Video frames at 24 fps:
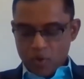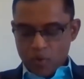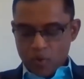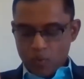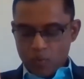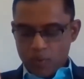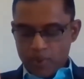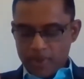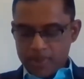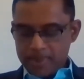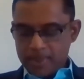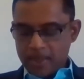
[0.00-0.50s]

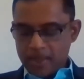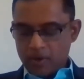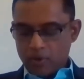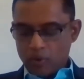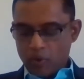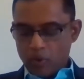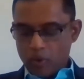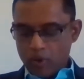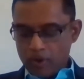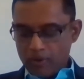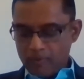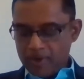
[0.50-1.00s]
With the
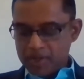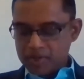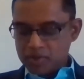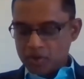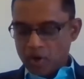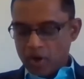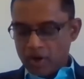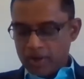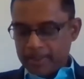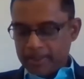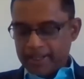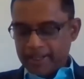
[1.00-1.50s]
always
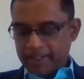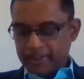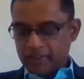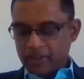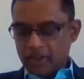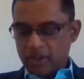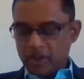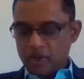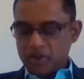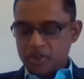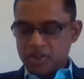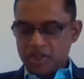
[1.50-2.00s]
on
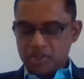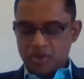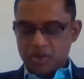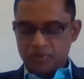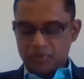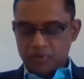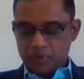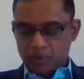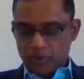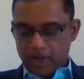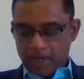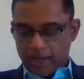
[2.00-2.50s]
technologies
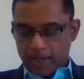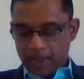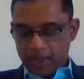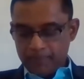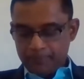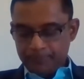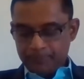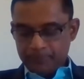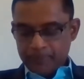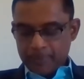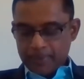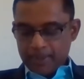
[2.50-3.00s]
of
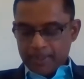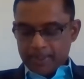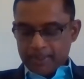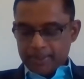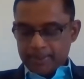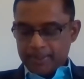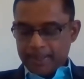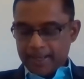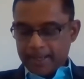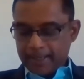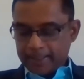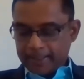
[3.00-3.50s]
today,
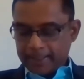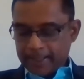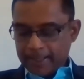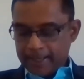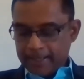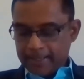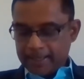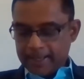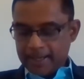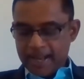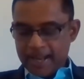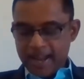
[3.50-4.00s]
they
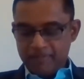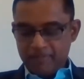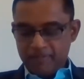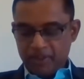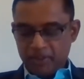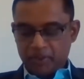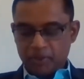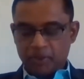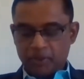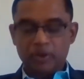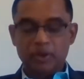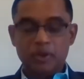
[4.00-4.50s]
take a
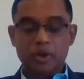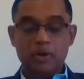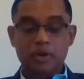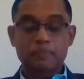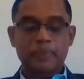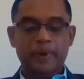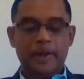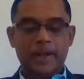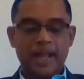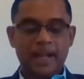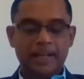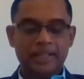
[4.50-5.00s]
heavy toll on
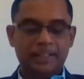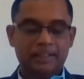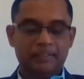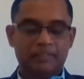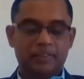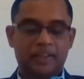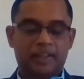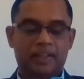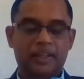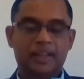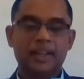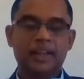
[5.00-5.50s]

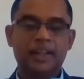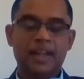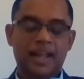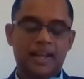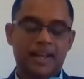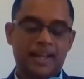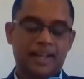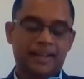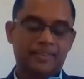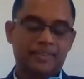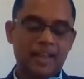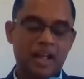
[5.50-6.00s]
productivity. An
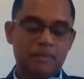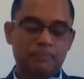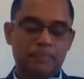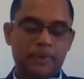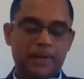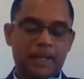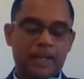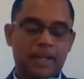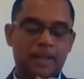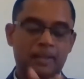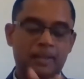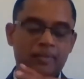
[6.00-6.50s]

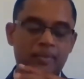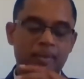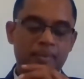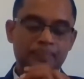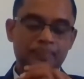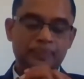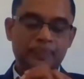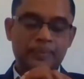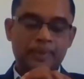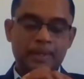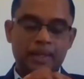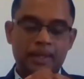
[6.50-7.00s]
example is
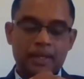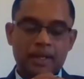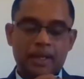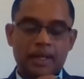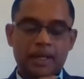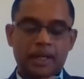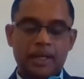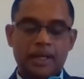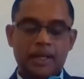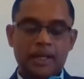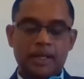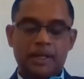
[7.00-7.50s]

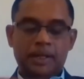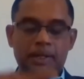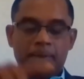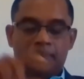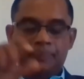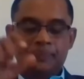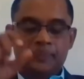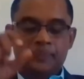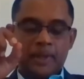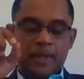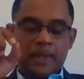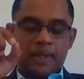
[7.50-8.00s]

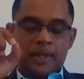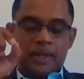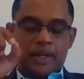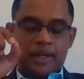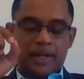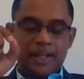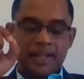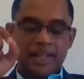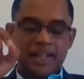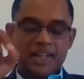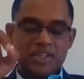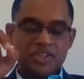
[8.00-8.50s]
uh,
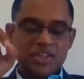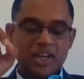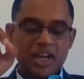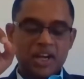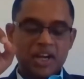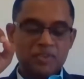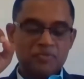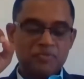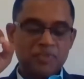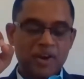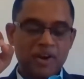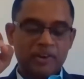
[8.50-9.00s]
another
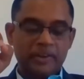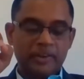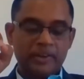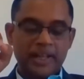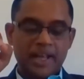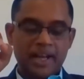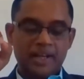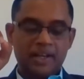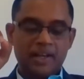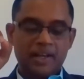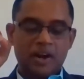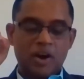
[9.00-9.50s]
study found
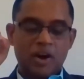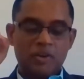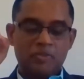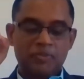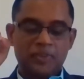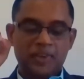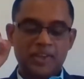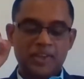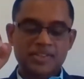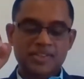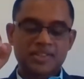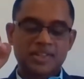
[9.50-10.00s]
that
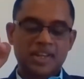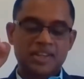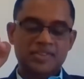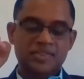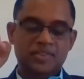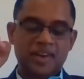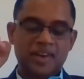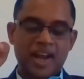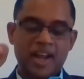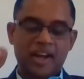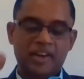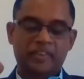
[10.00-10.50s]
office
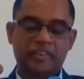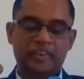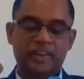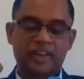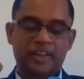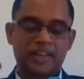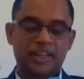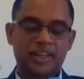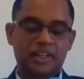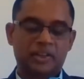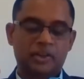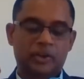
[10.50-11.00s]
distraction
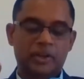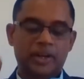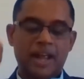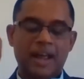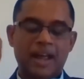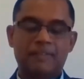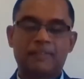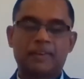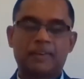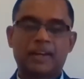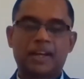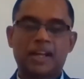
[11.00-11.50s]
eat on
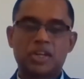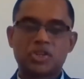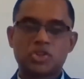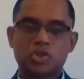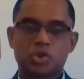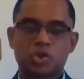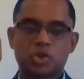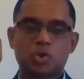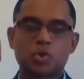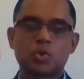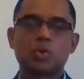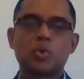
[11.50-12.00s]

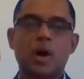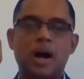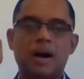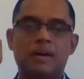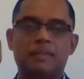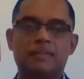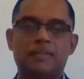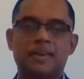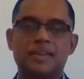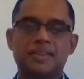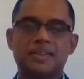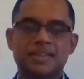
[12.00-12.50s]
average two
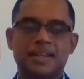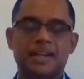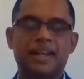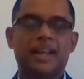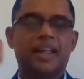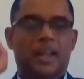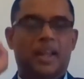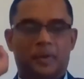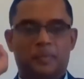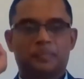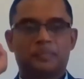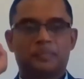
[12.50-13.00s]
hours a day.